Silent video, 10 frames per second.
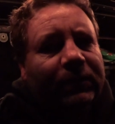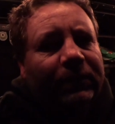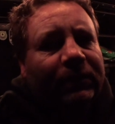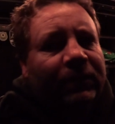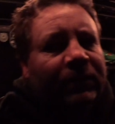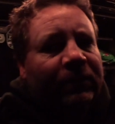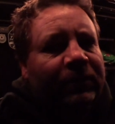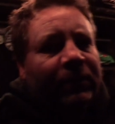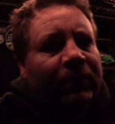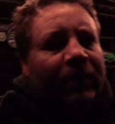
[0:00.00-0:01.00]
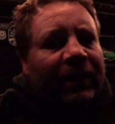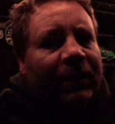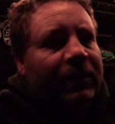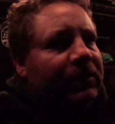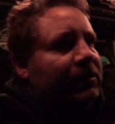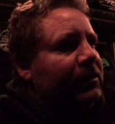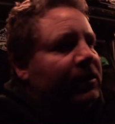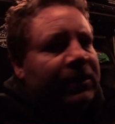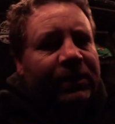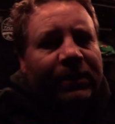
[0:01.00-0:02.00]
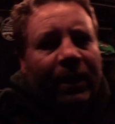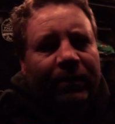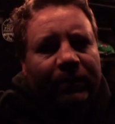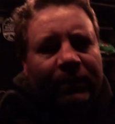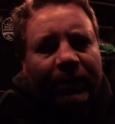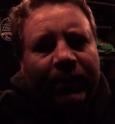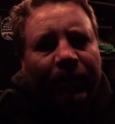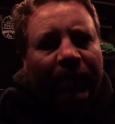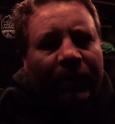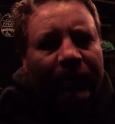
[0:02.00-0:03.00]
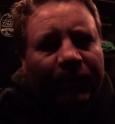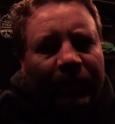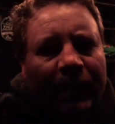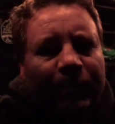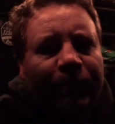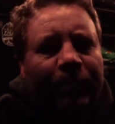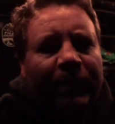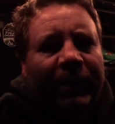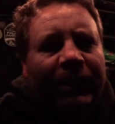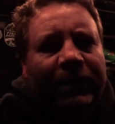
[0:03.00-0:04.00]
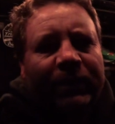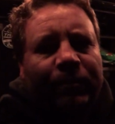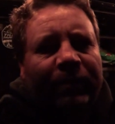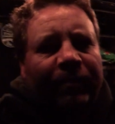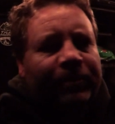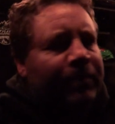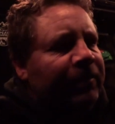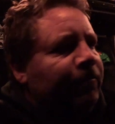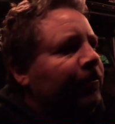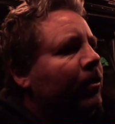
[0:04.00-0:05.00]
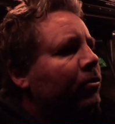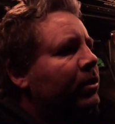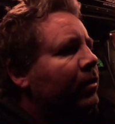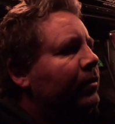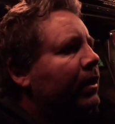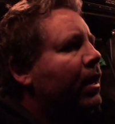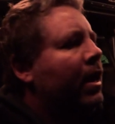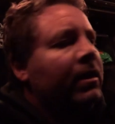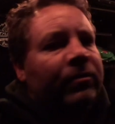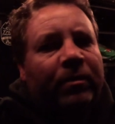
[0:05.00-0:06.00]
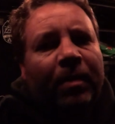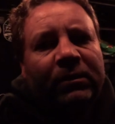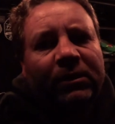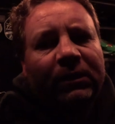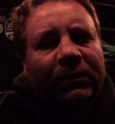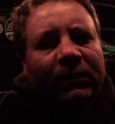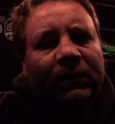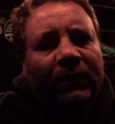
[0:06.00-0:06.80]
It's good to see the sun, I tell you what. Coming from the east, we've just been flogged over there last few months, and